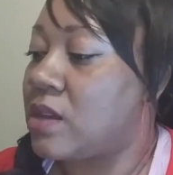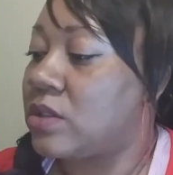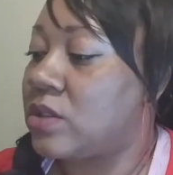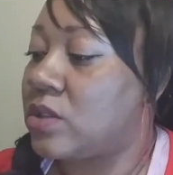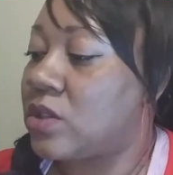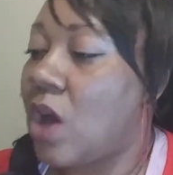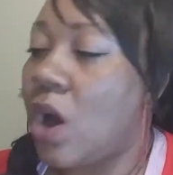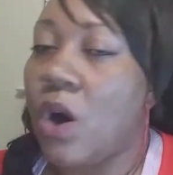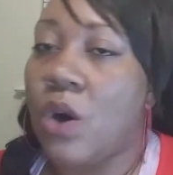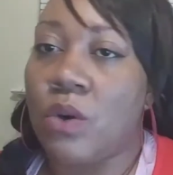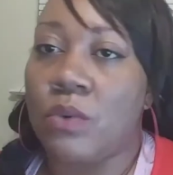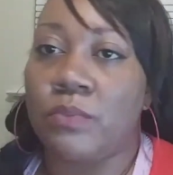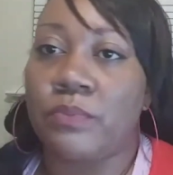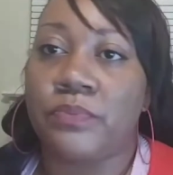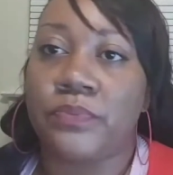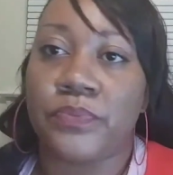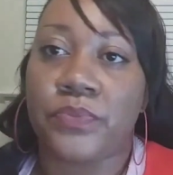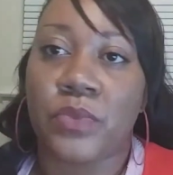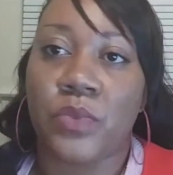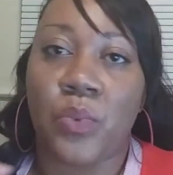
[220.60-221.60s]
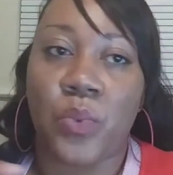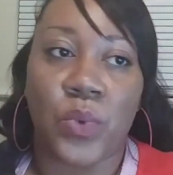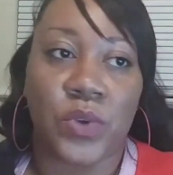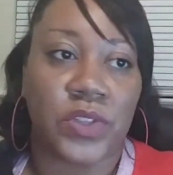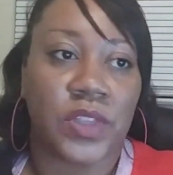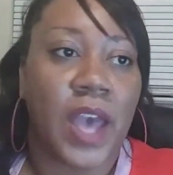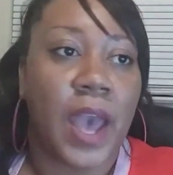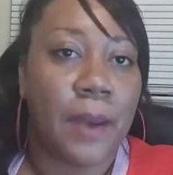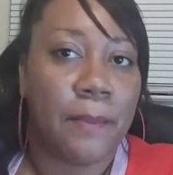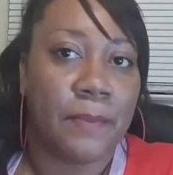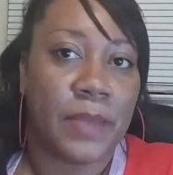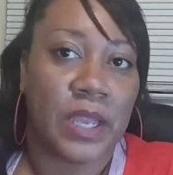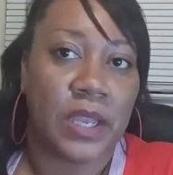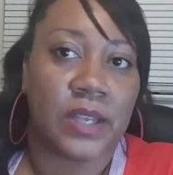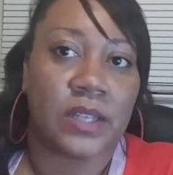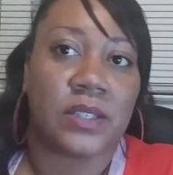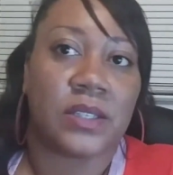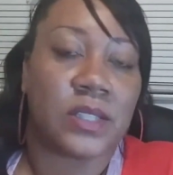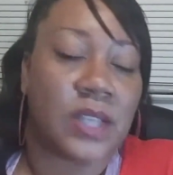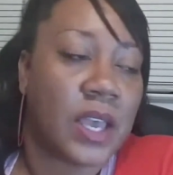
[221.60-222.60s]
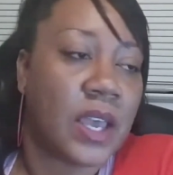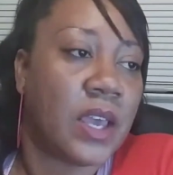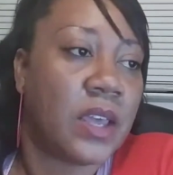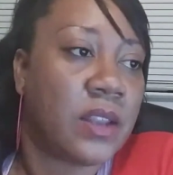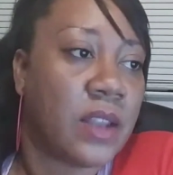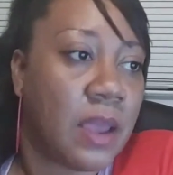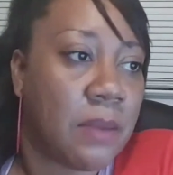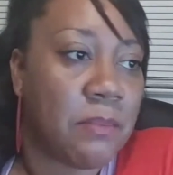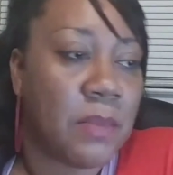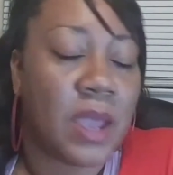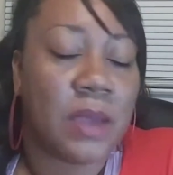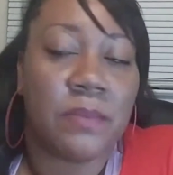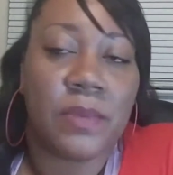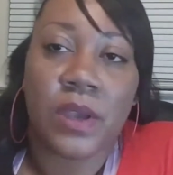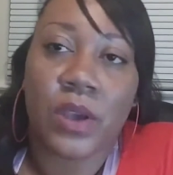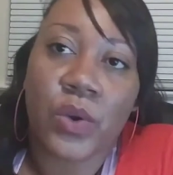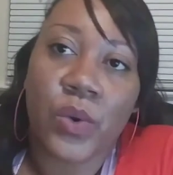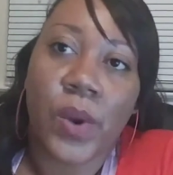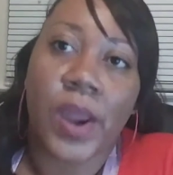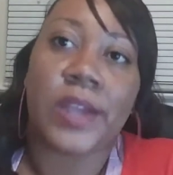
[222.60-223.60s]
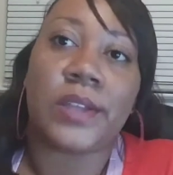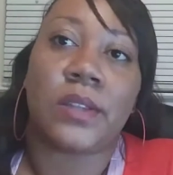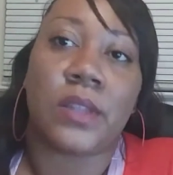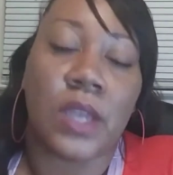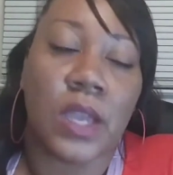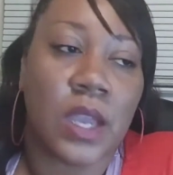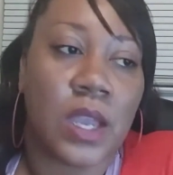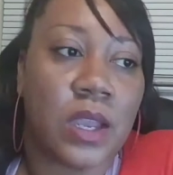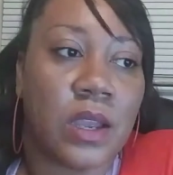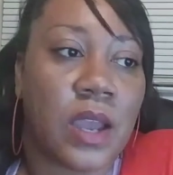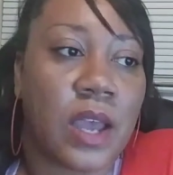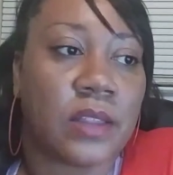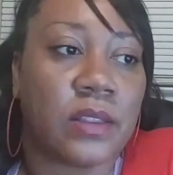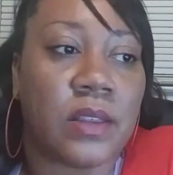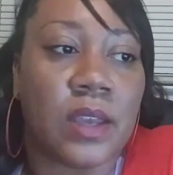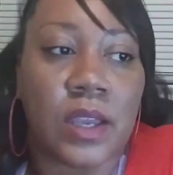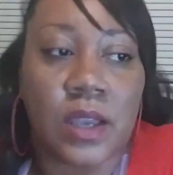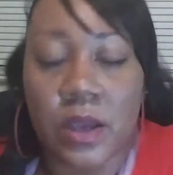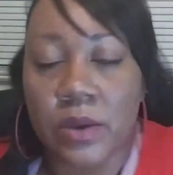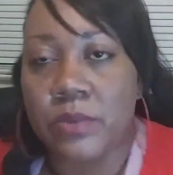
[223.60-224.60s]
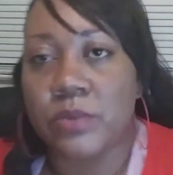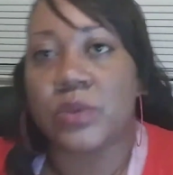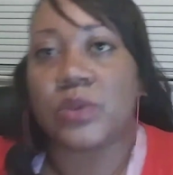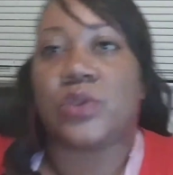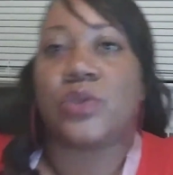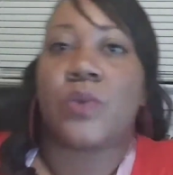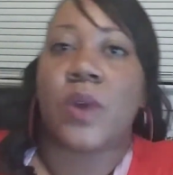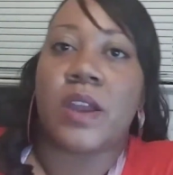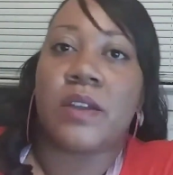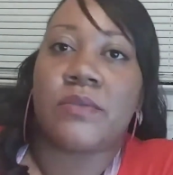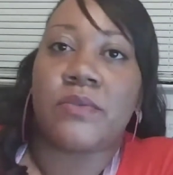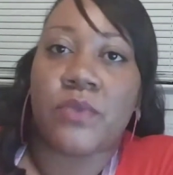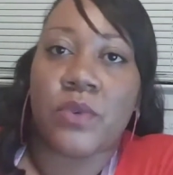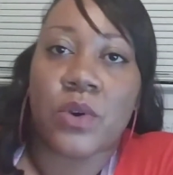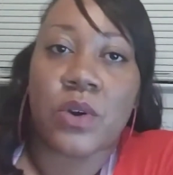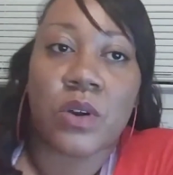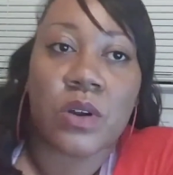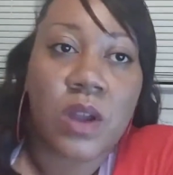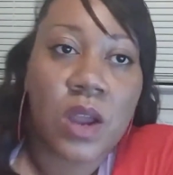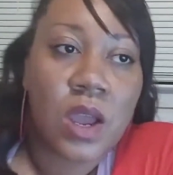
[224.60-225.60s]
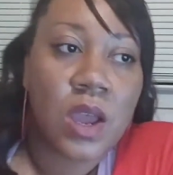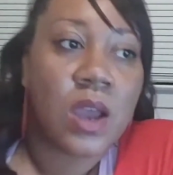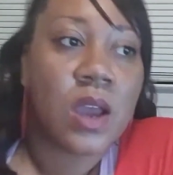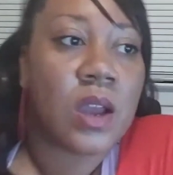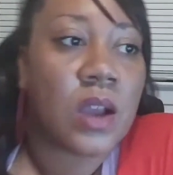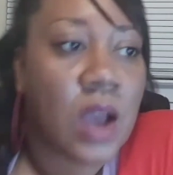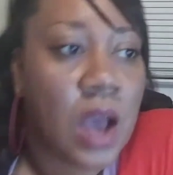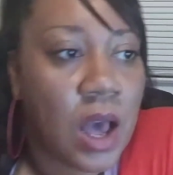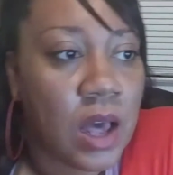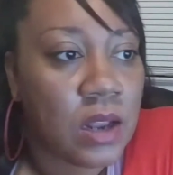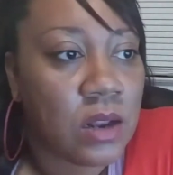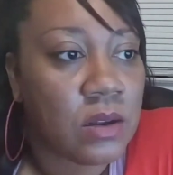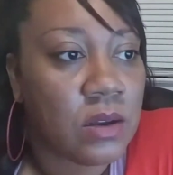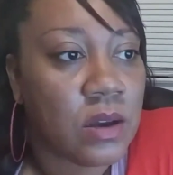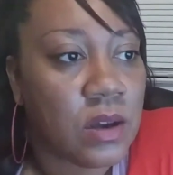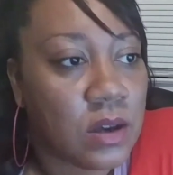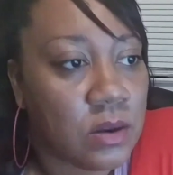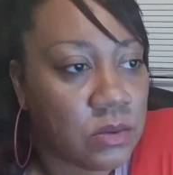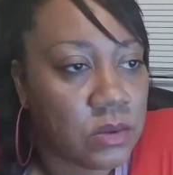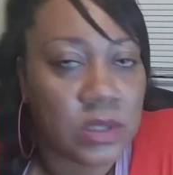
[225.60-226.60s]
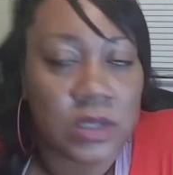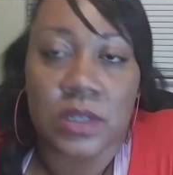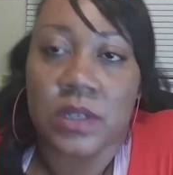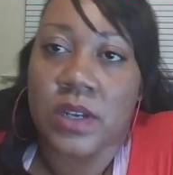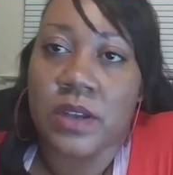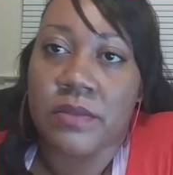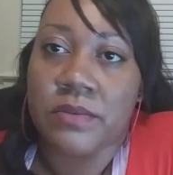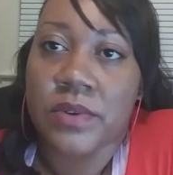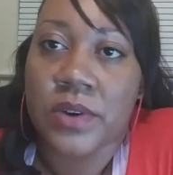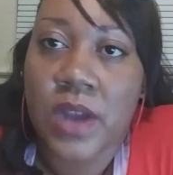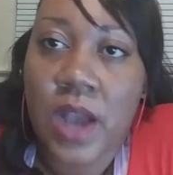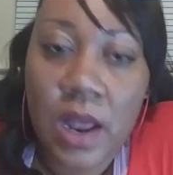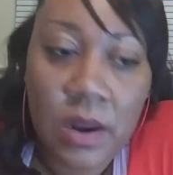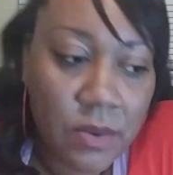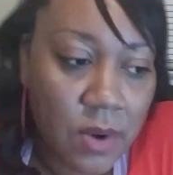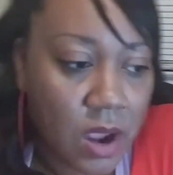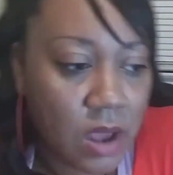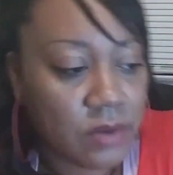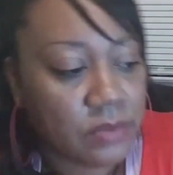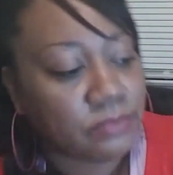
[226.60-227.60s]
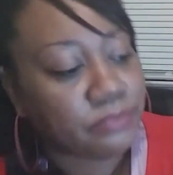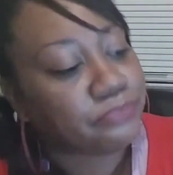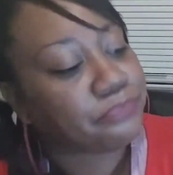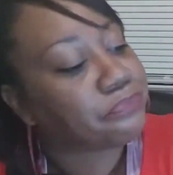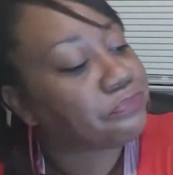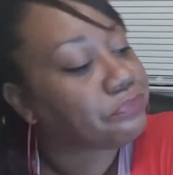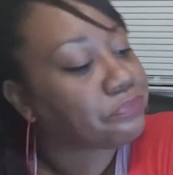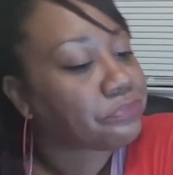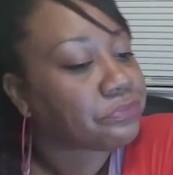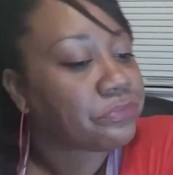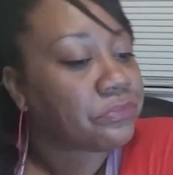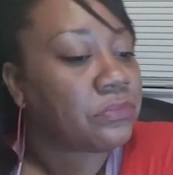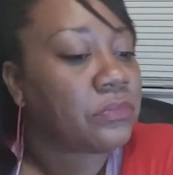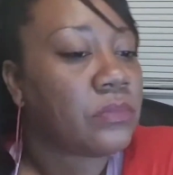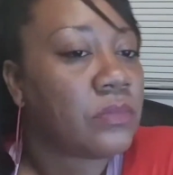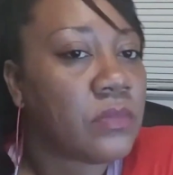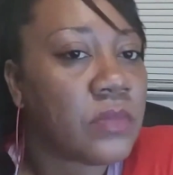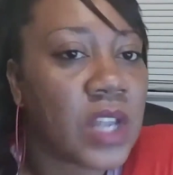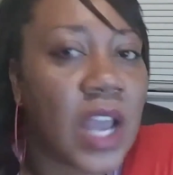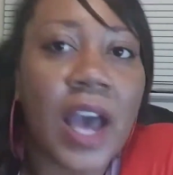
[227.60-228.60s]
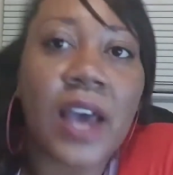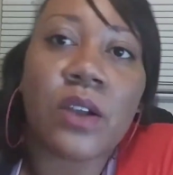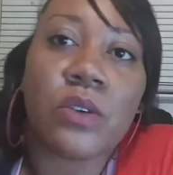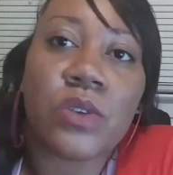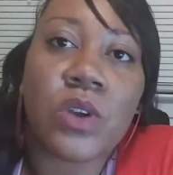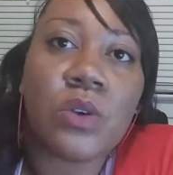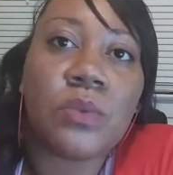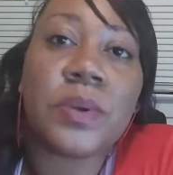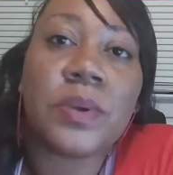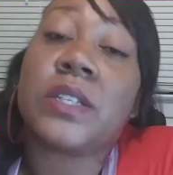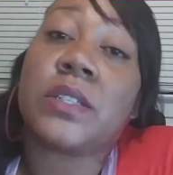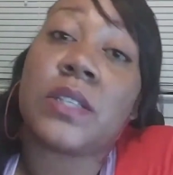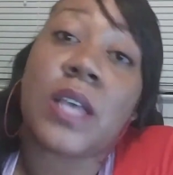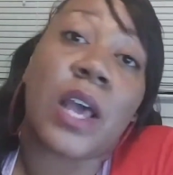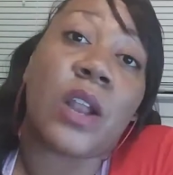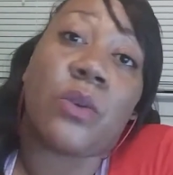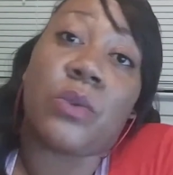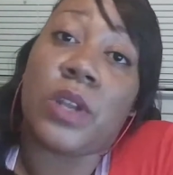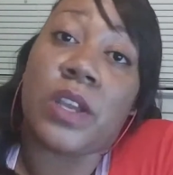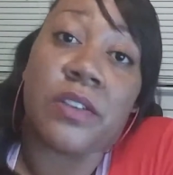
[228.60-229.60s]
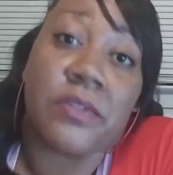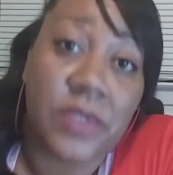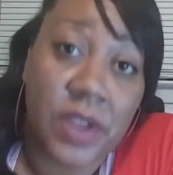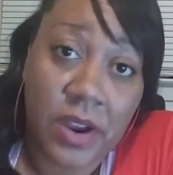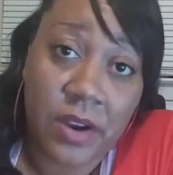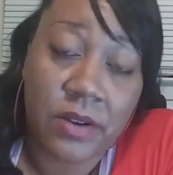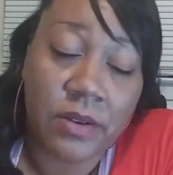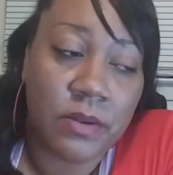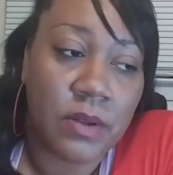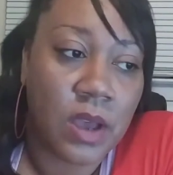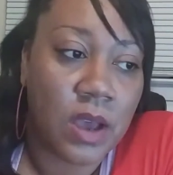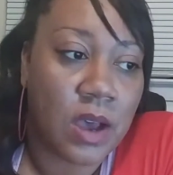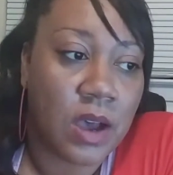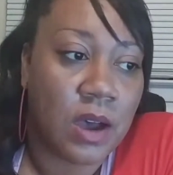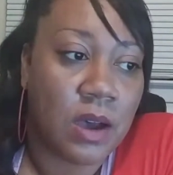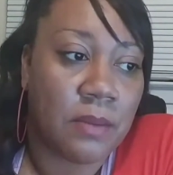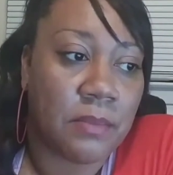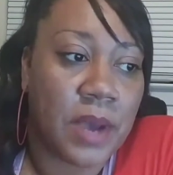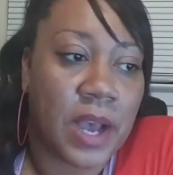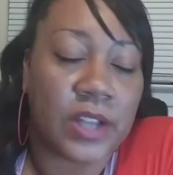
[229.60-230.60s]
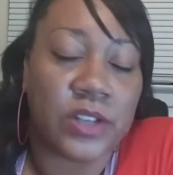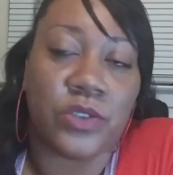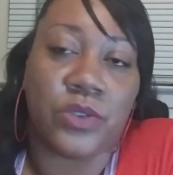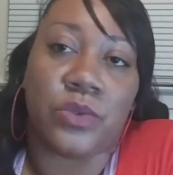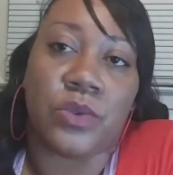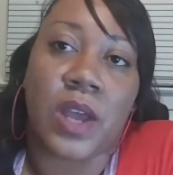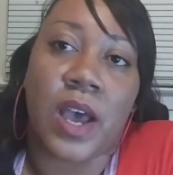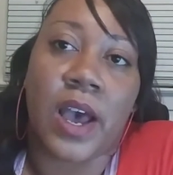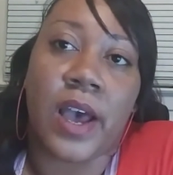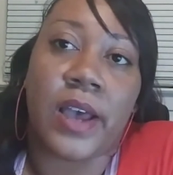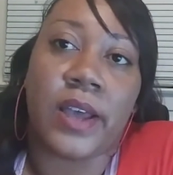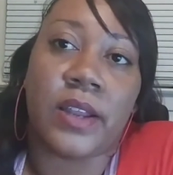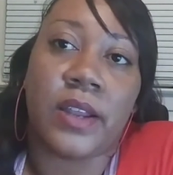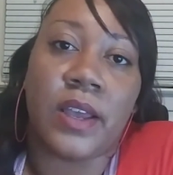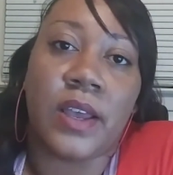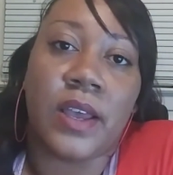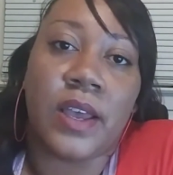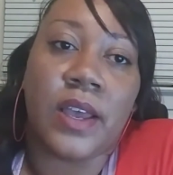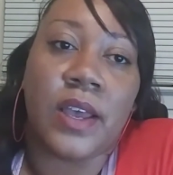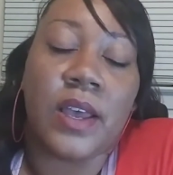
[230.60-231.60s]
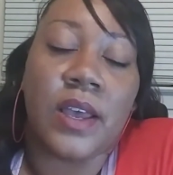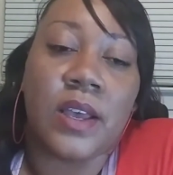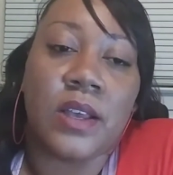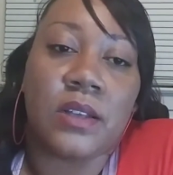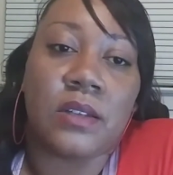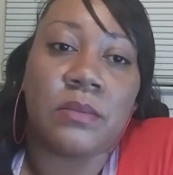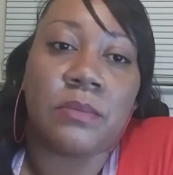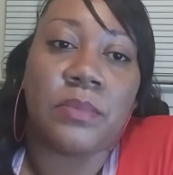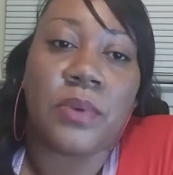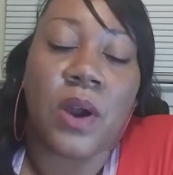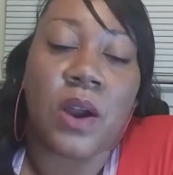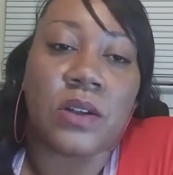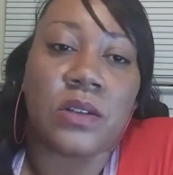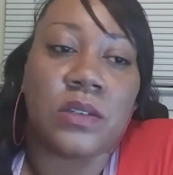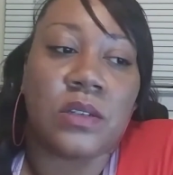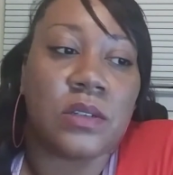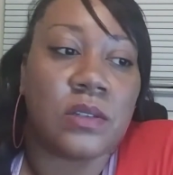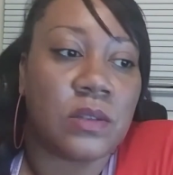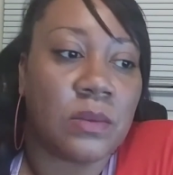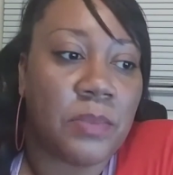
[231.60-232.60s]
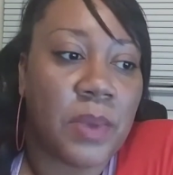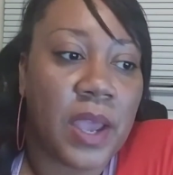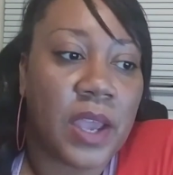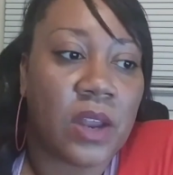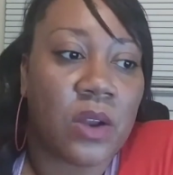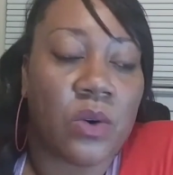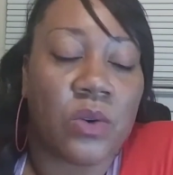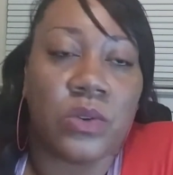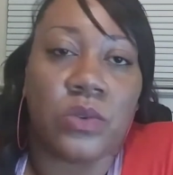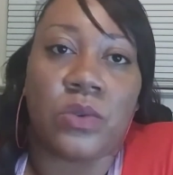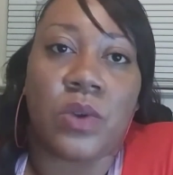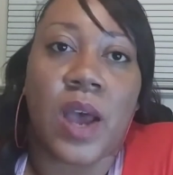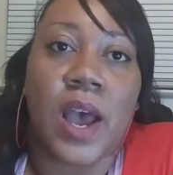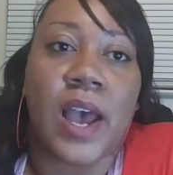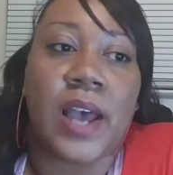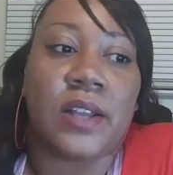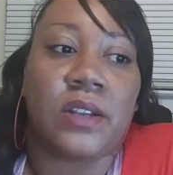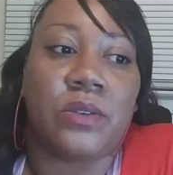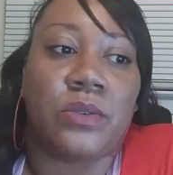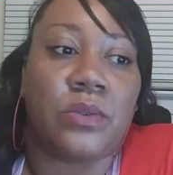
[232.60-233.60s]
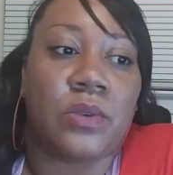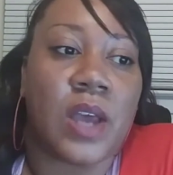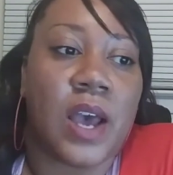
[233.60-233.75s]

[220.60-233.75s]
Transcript: So with that being said, that may be a great thing. I think it was great for was it Denver, Colorado? I don't know, because I don't live there. I do not participate or do not